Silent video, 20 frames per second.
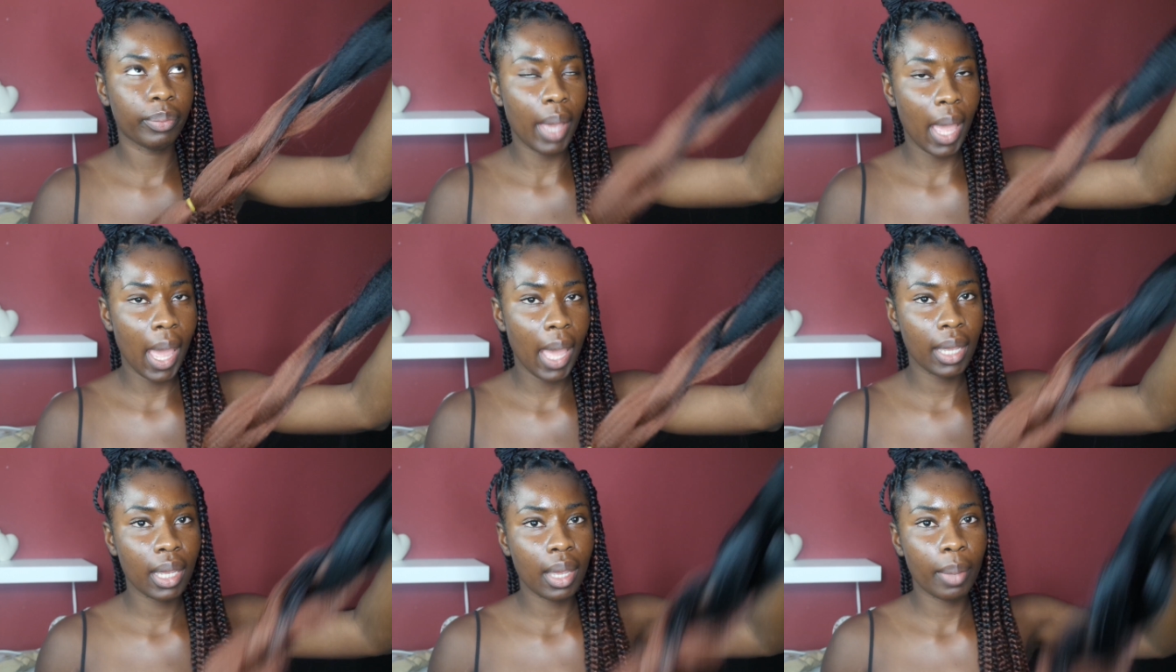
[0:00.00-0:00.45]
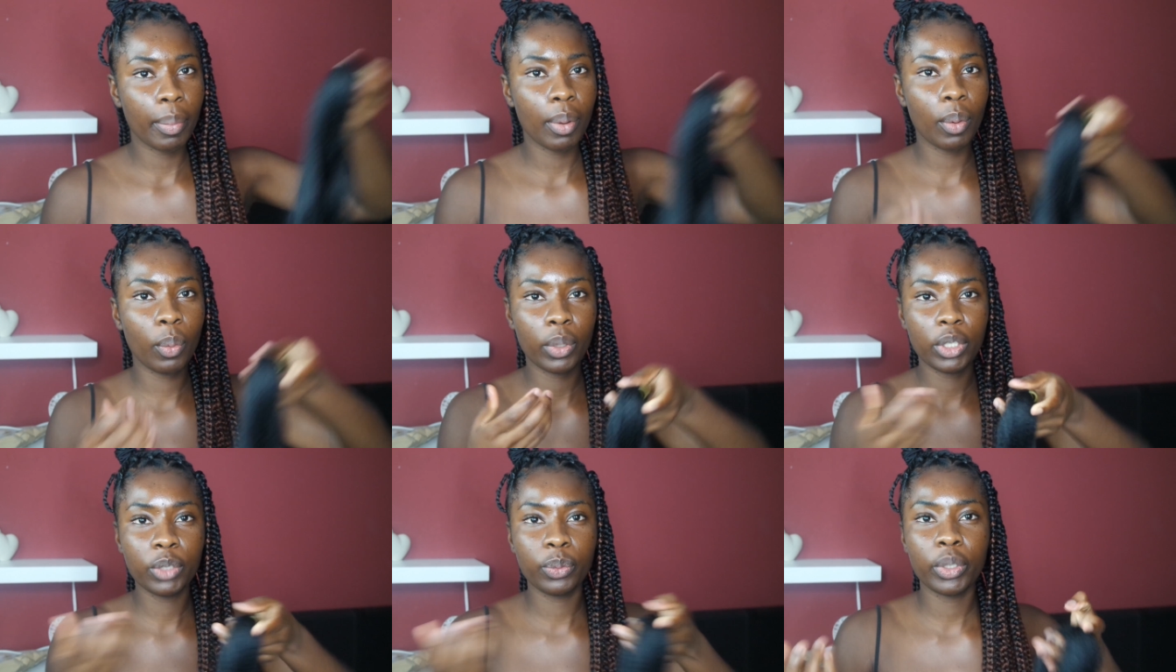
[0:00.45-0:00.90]
pack,
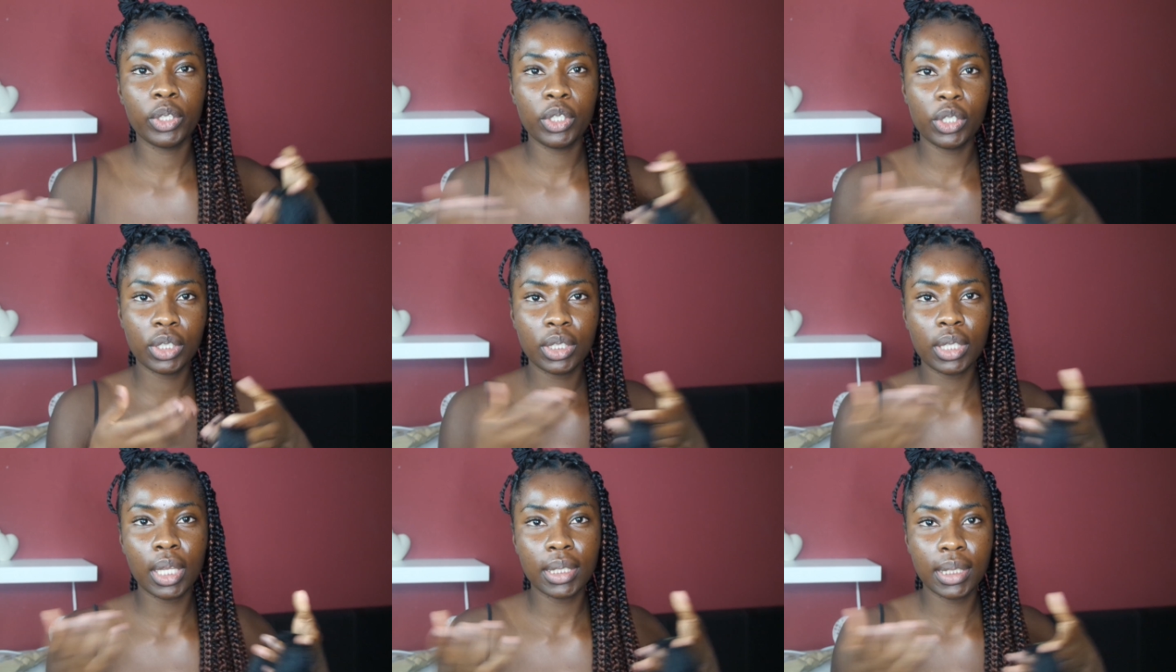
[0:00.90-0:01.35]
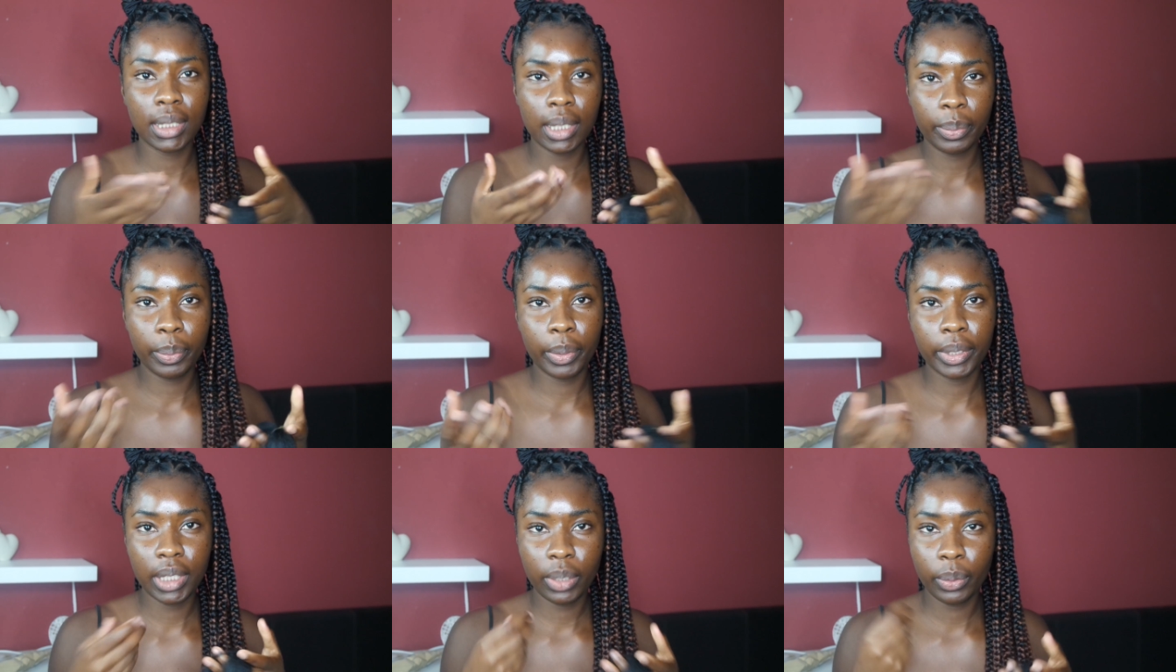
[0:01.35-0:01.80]
but when you start
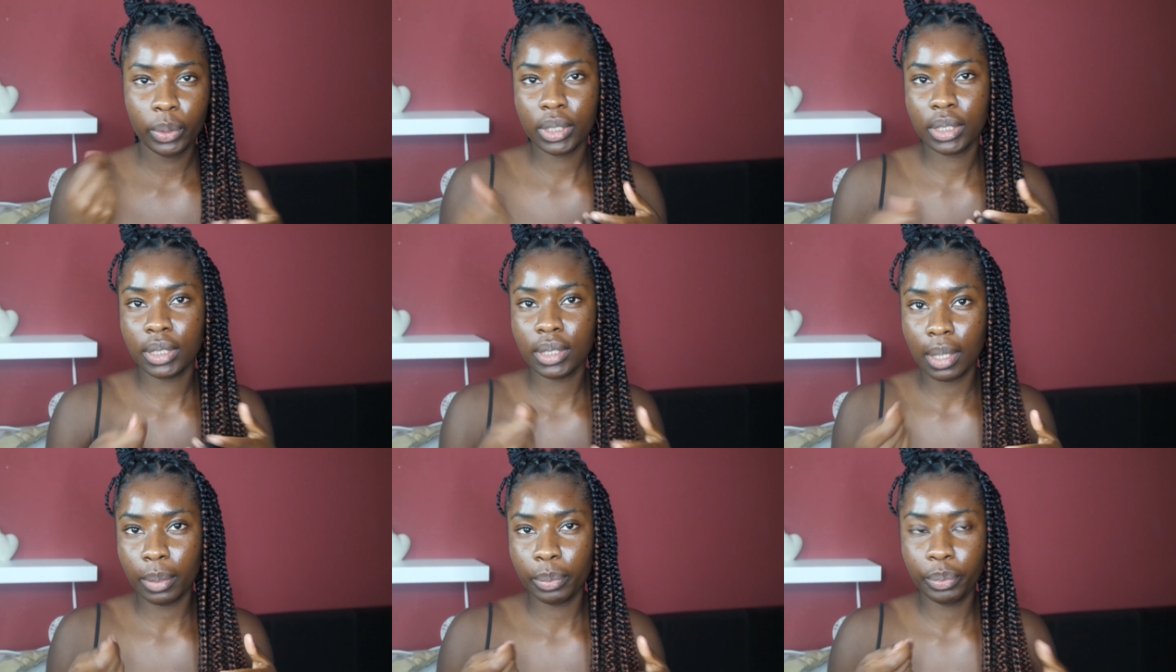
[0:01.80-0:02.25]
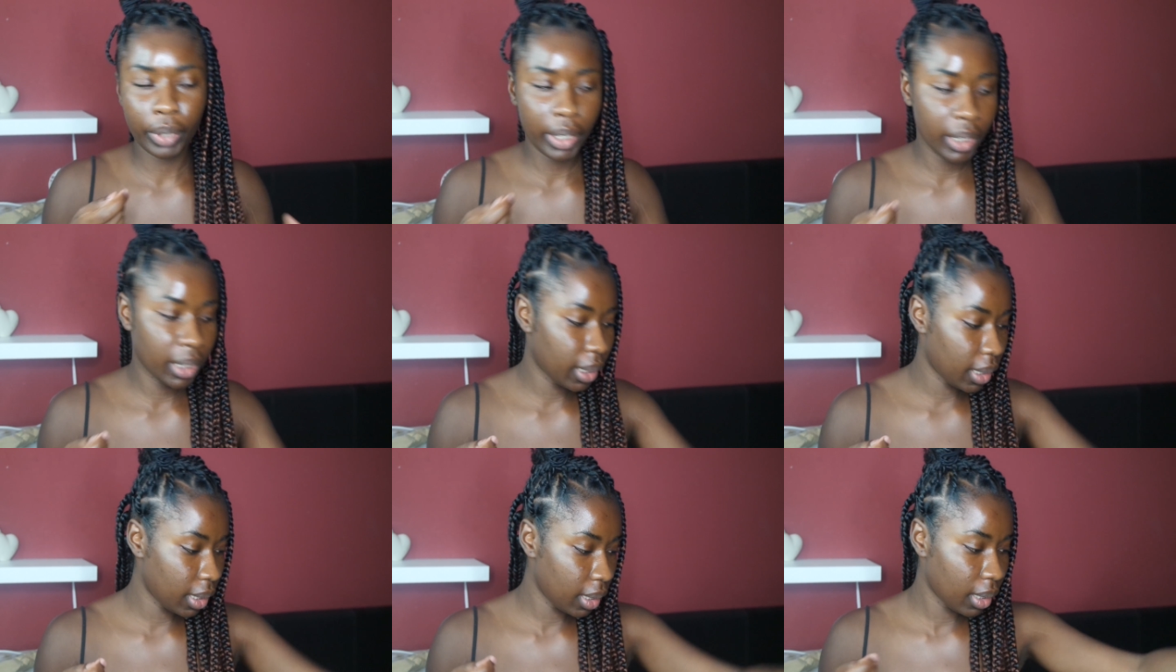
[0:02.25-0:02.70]
separating, when you start
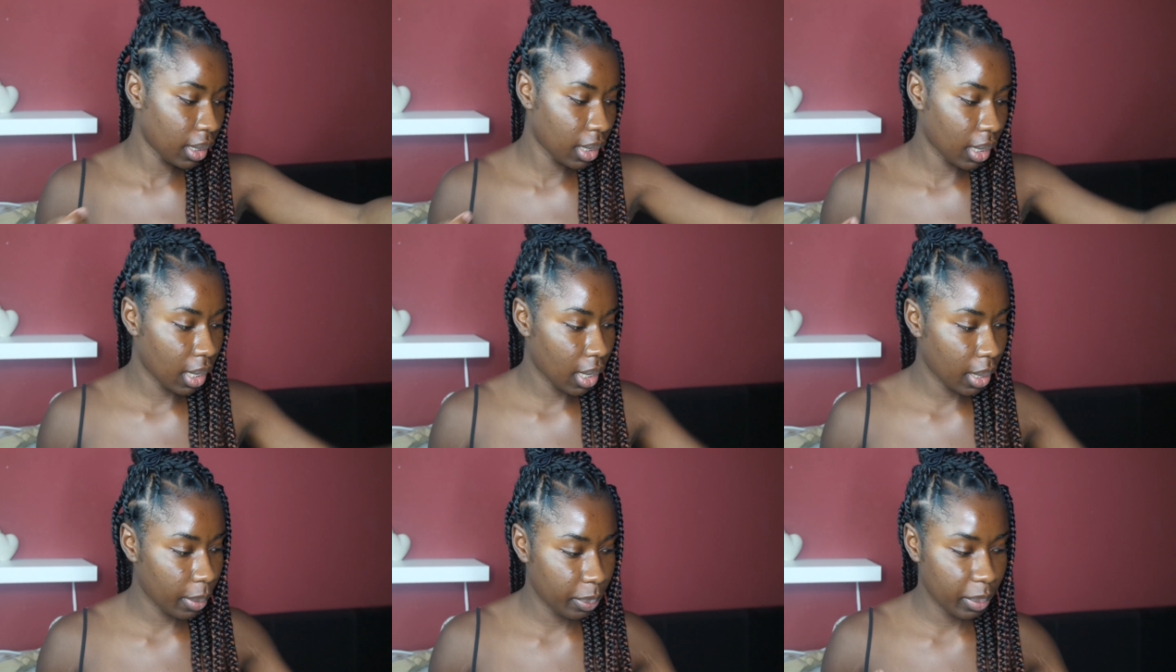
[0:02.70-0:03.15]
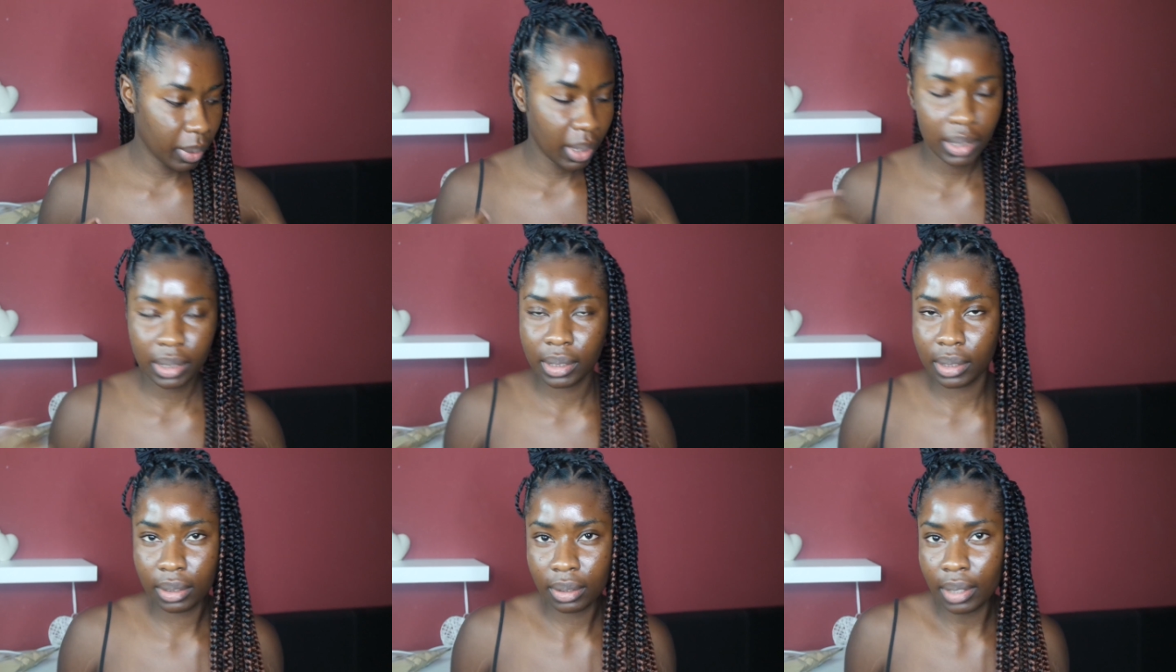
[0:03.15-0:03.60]
braiding,
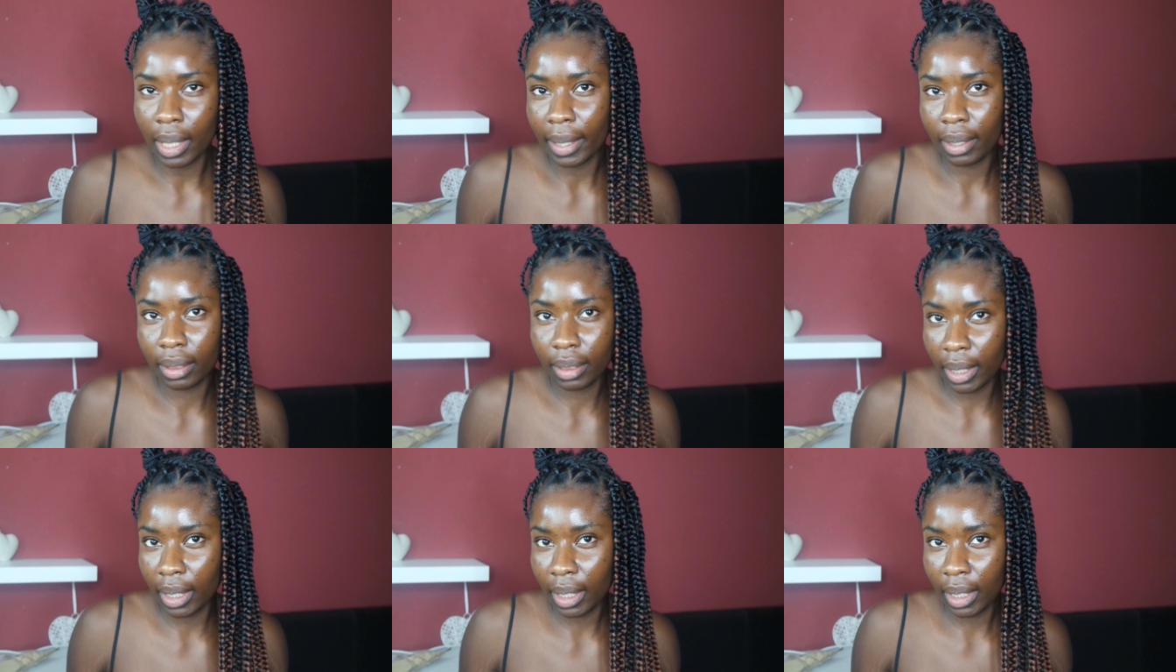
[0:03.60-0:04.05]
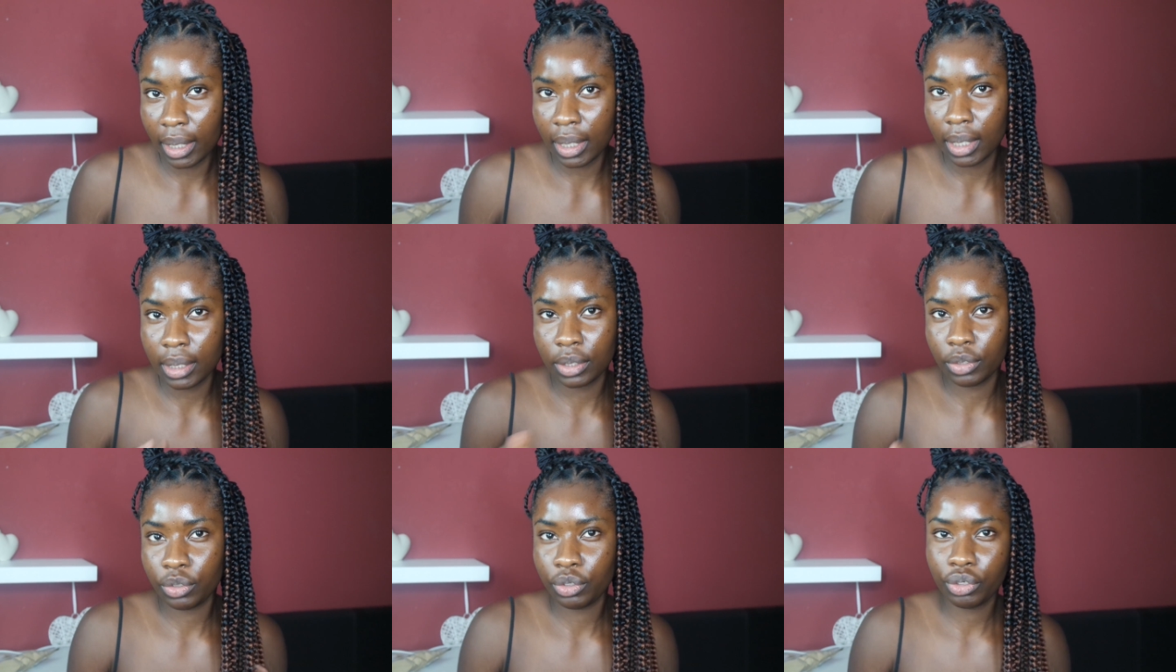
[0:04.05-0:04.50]
it's like thick, it
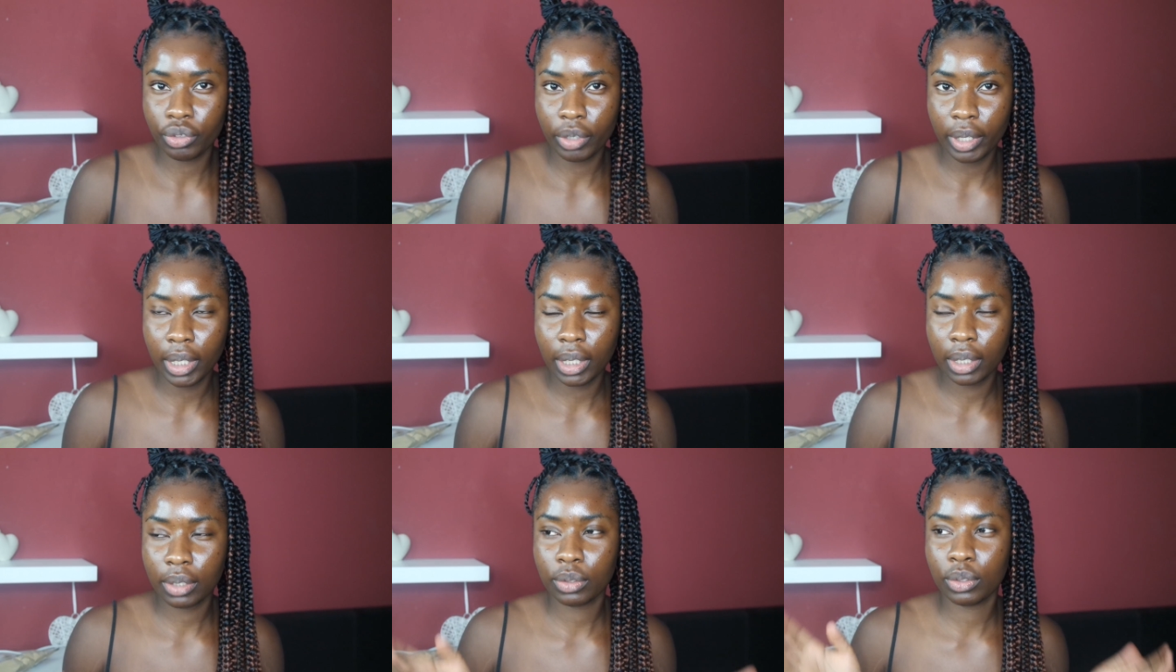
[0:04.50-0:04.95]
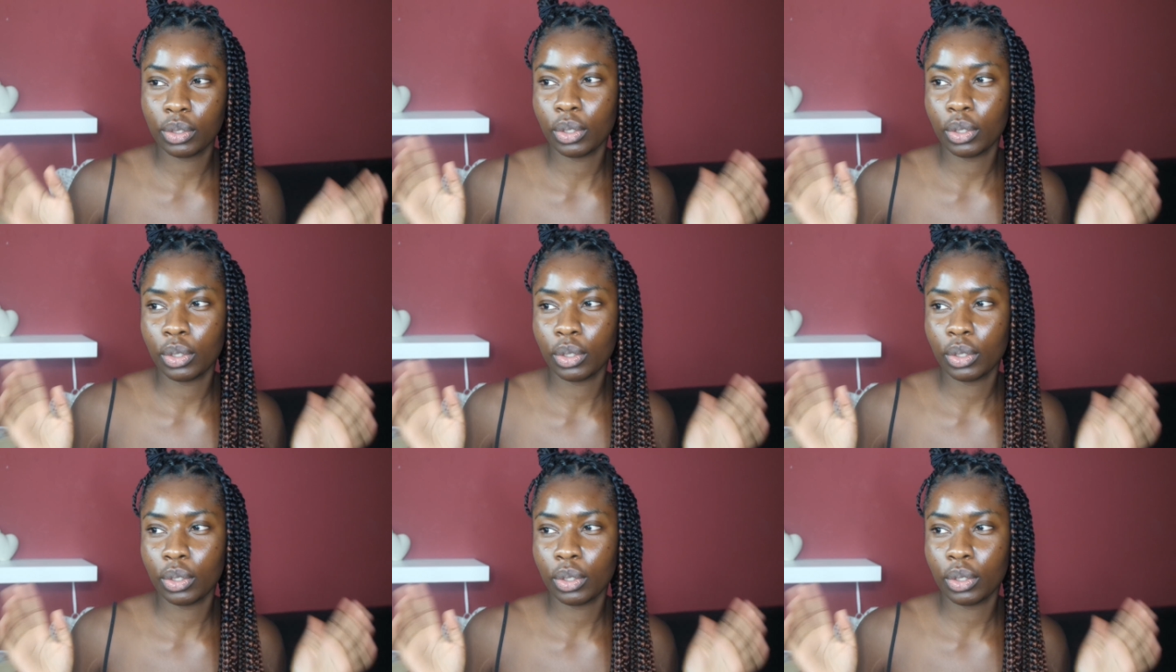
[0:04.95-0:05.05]
doesn't shrink.